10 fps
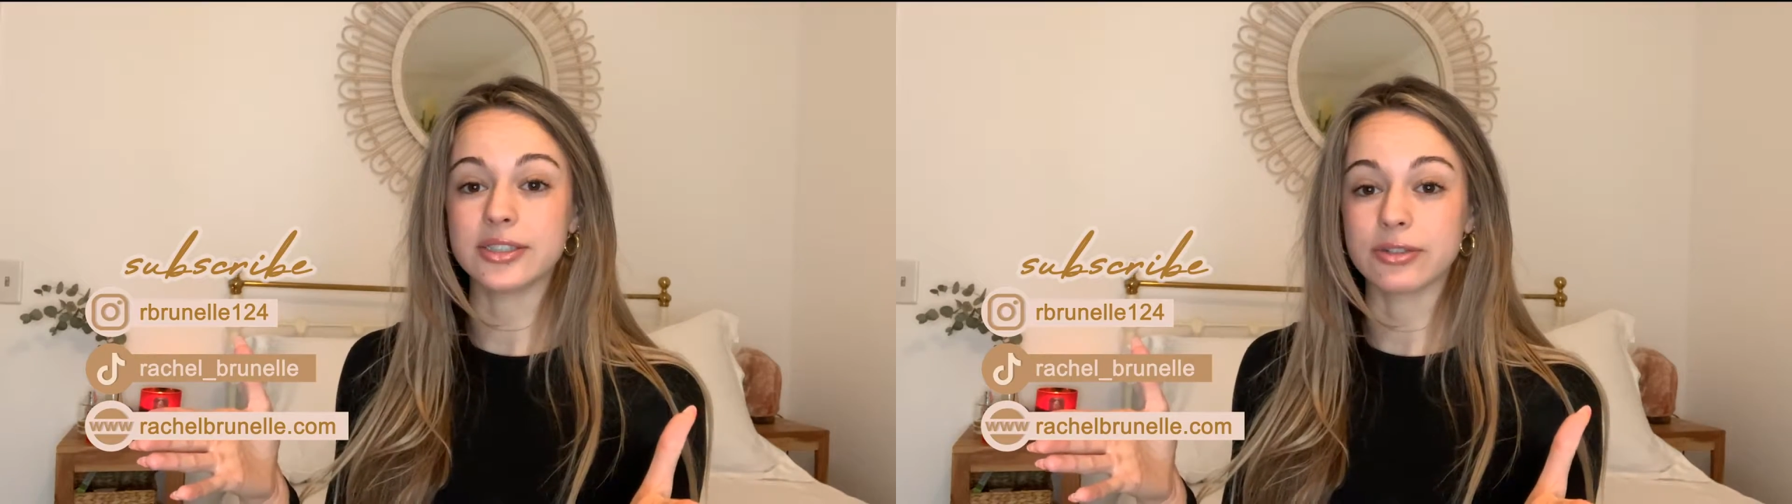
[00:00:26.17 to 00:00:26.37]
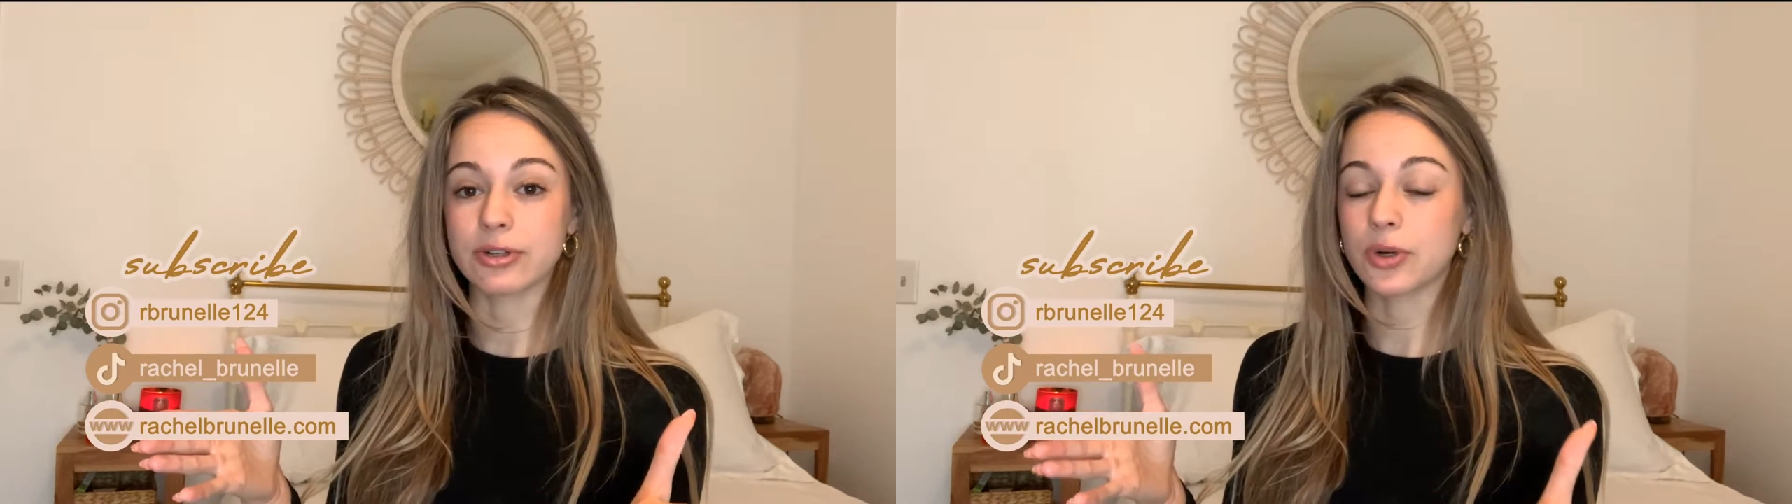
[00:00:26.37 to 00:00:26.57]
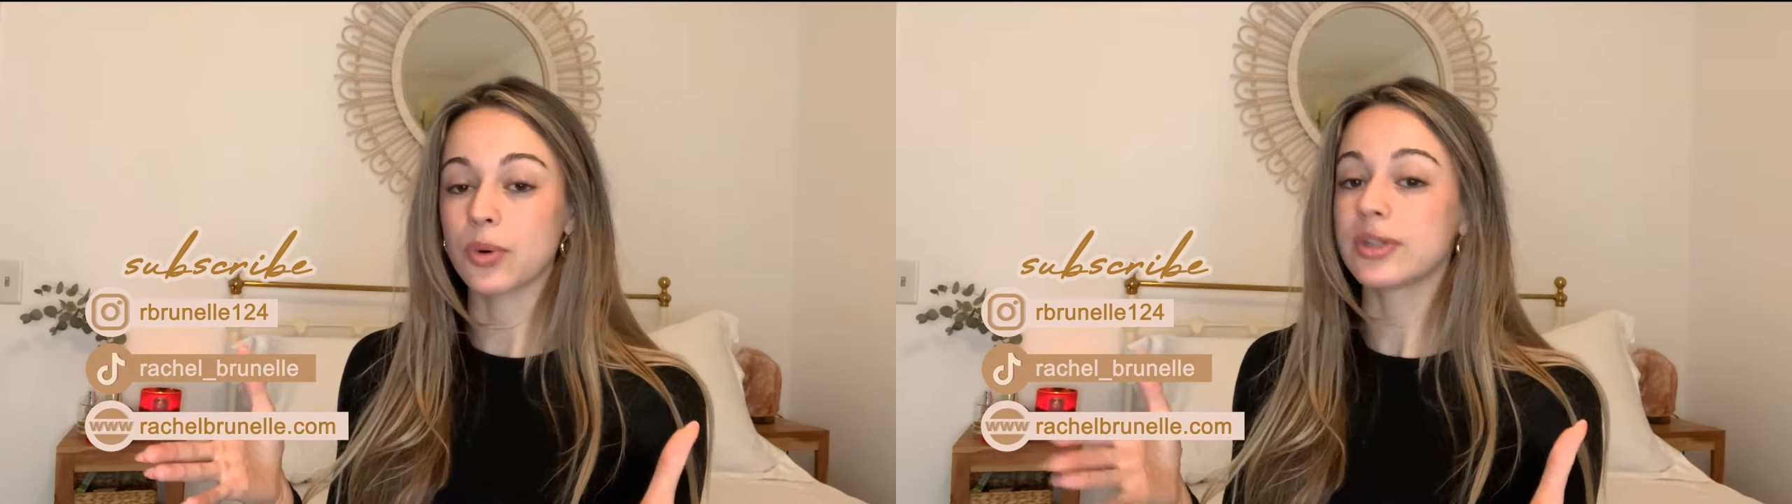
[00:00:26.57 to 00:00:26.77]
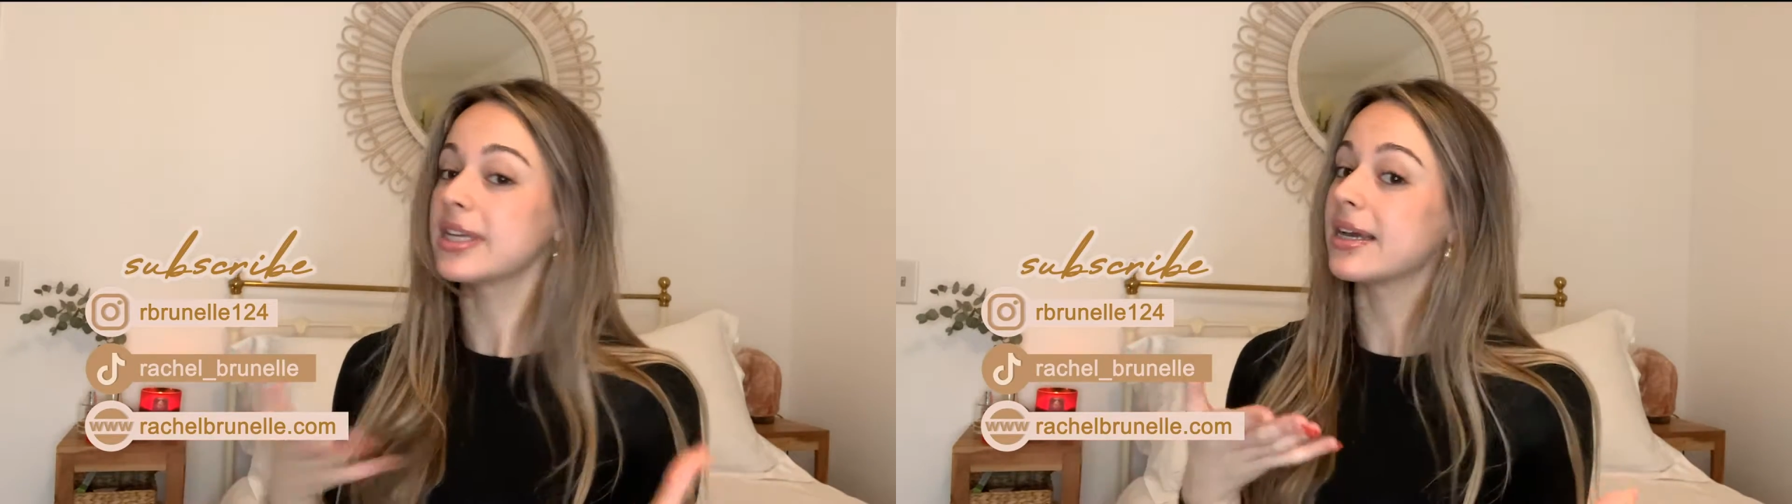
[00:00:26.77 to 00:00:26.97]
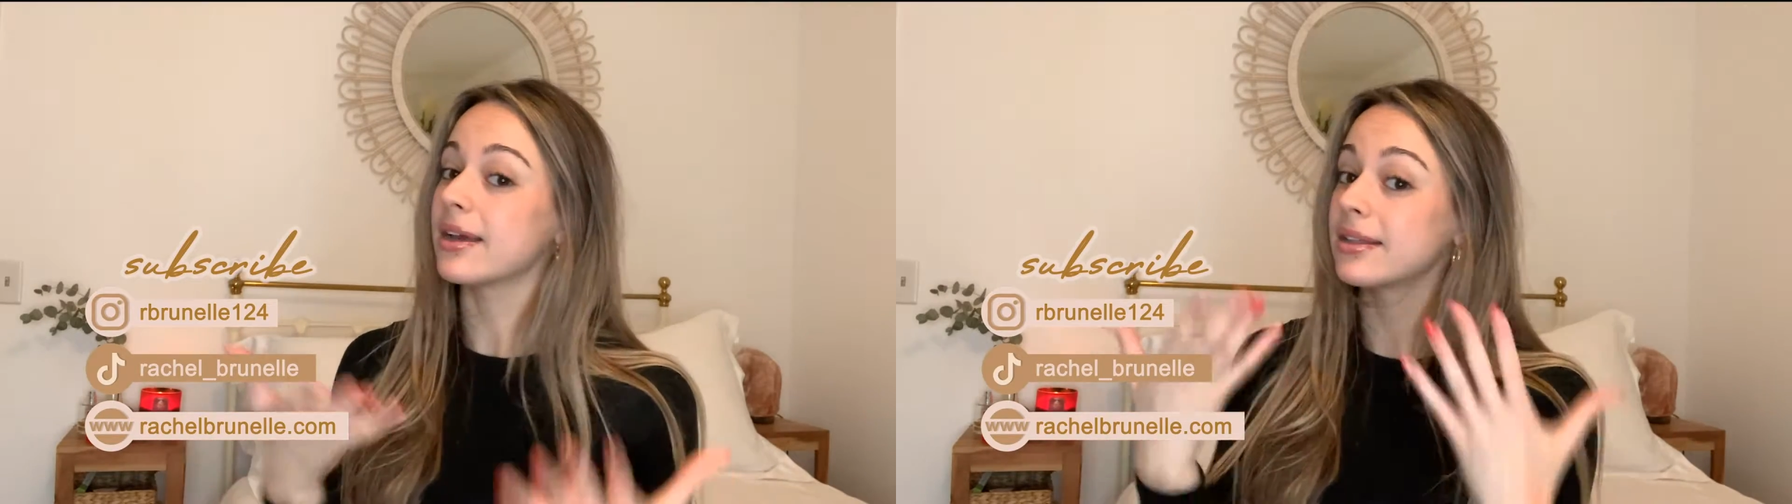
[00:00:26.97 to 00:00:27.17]
to
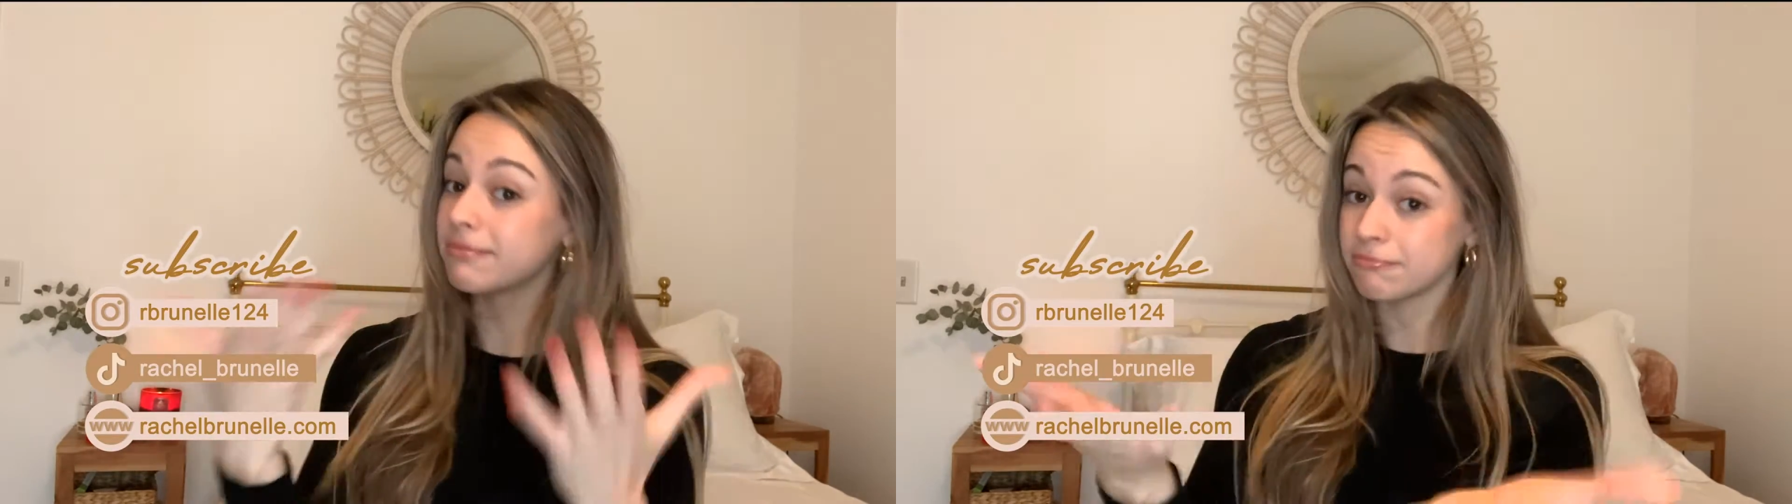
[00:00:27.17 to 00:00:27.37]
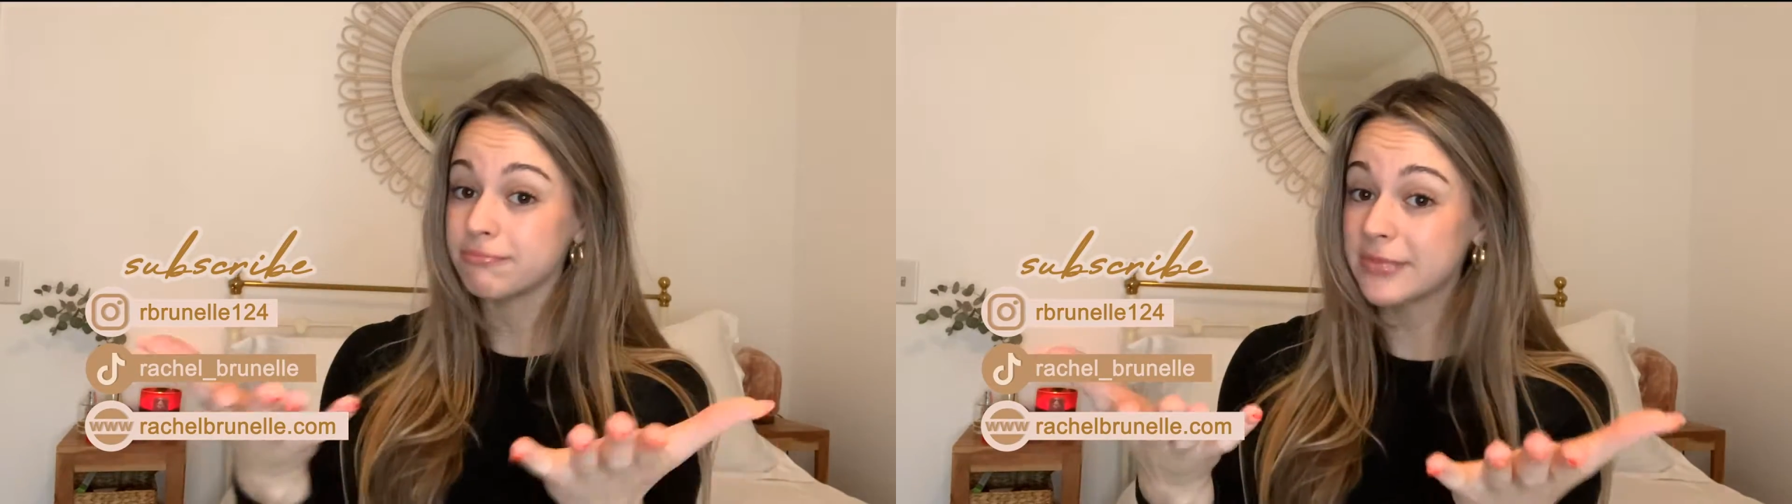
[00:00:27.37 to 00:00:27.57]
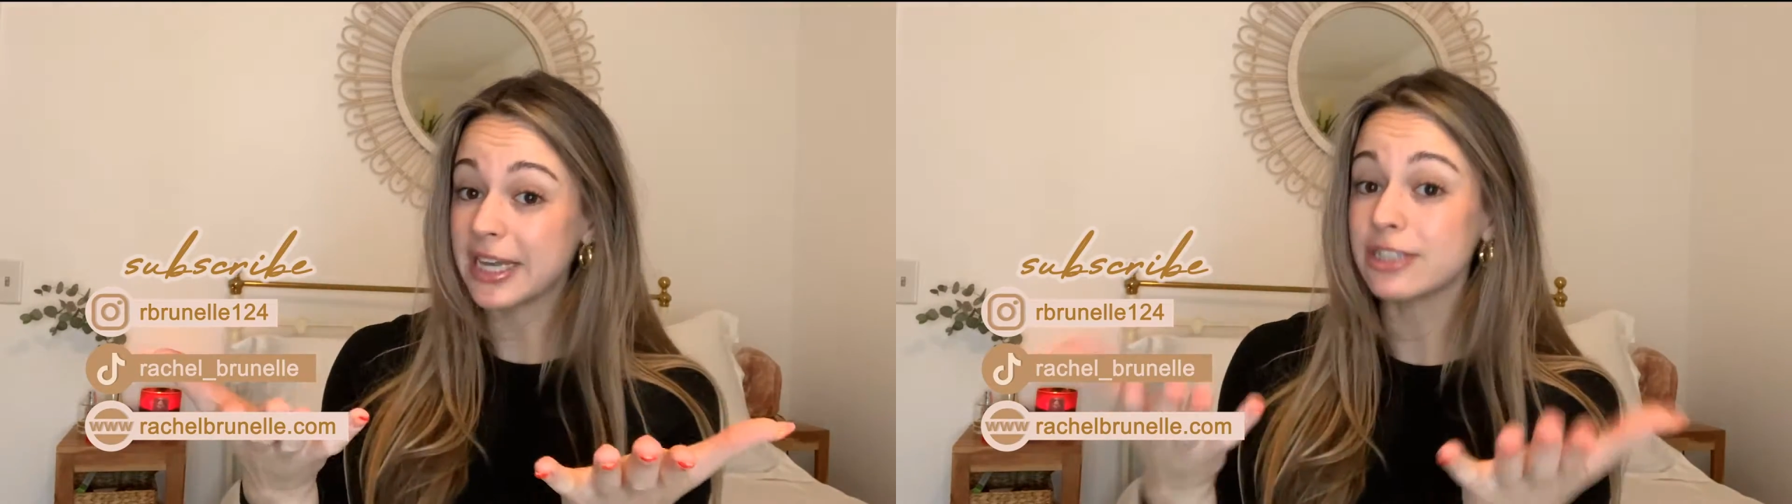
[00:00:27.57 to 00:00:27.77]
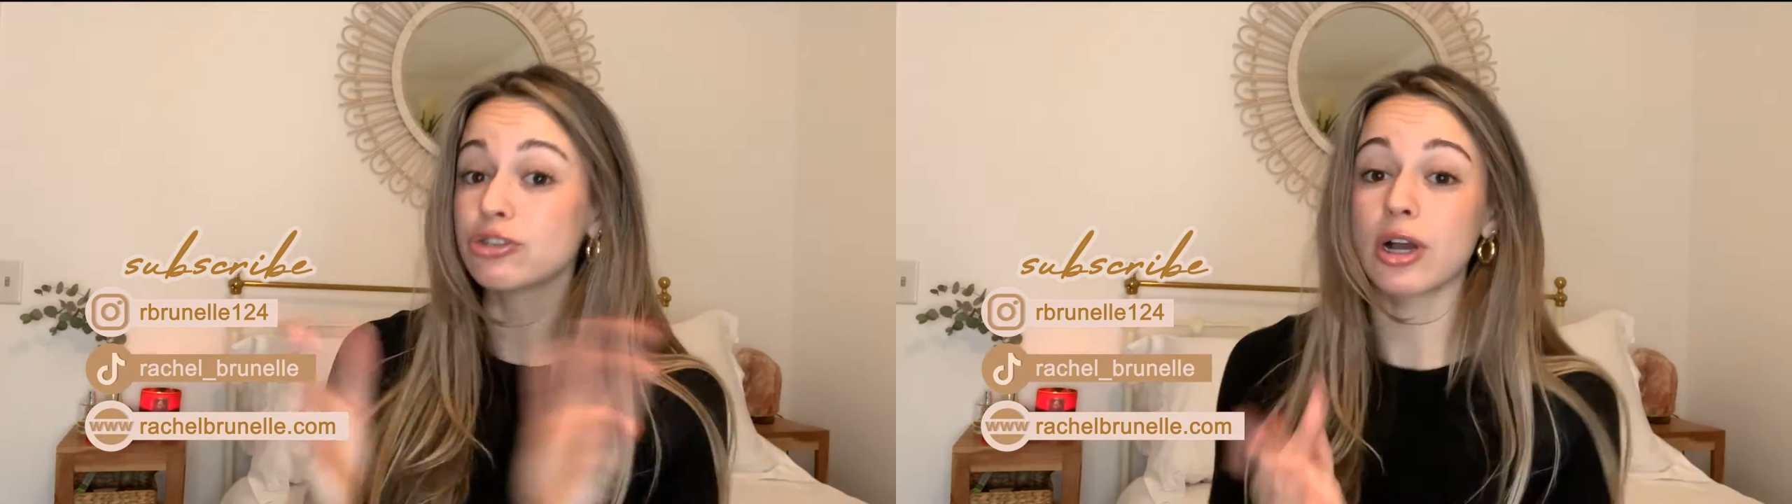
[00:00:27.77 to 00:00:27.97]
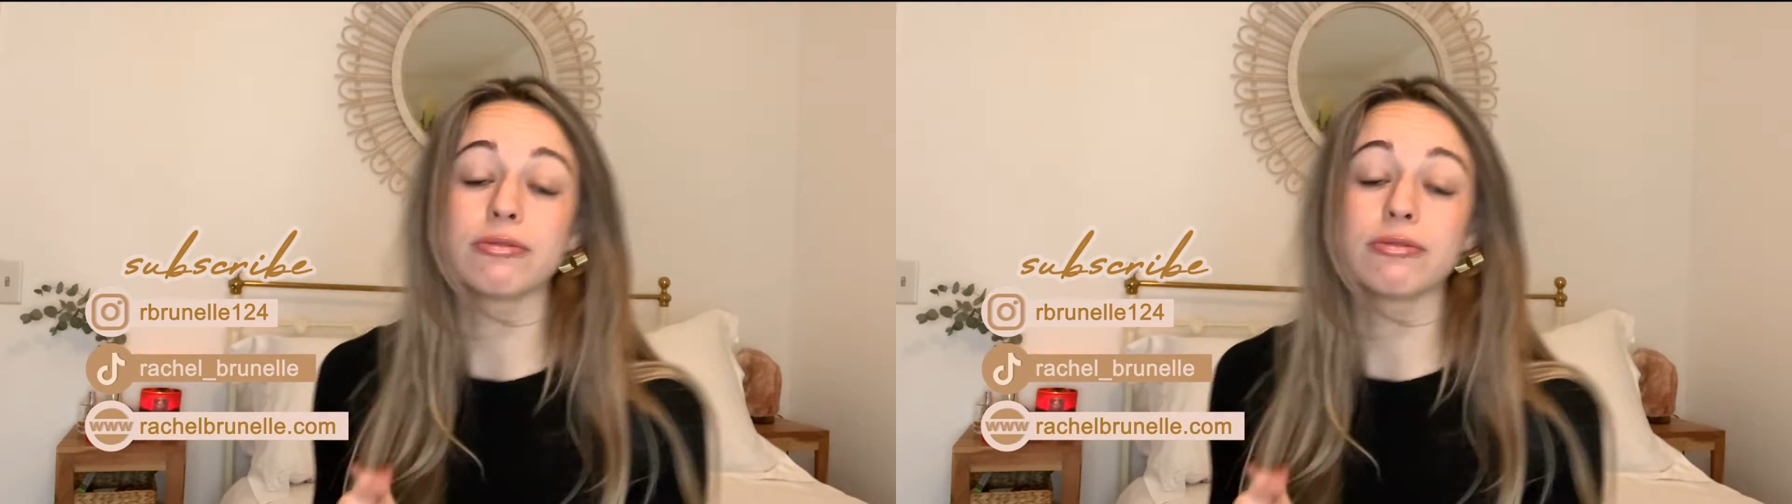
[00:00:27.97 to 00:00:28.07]
record the intro.